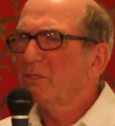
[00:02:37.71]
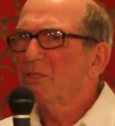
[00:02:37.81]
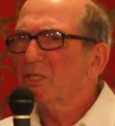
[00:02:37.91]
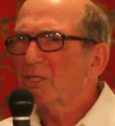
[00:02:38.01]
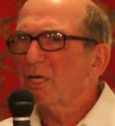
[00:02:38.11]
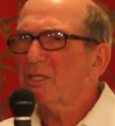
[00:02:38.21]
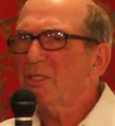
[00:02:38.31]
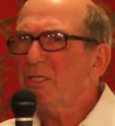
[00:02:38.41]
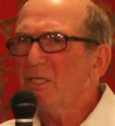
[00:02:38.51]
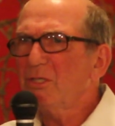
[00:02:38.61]
to discuss
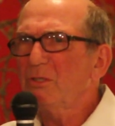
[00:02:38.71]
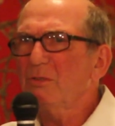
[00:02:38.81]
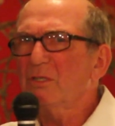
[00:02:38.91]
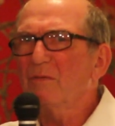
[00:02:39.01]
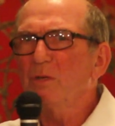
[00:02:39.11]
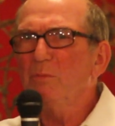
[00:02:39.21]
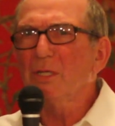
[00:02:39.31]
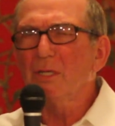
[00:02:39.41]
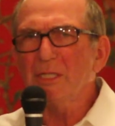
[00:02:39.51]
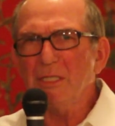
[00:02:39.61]
the issues of the
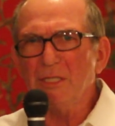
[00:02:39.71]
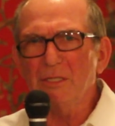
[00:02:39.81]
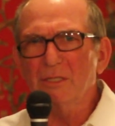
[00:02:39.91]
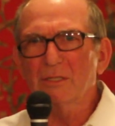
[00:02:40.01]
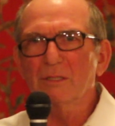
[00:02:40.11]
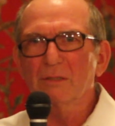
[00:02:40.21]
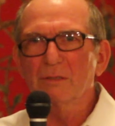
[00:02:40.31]
Middle East,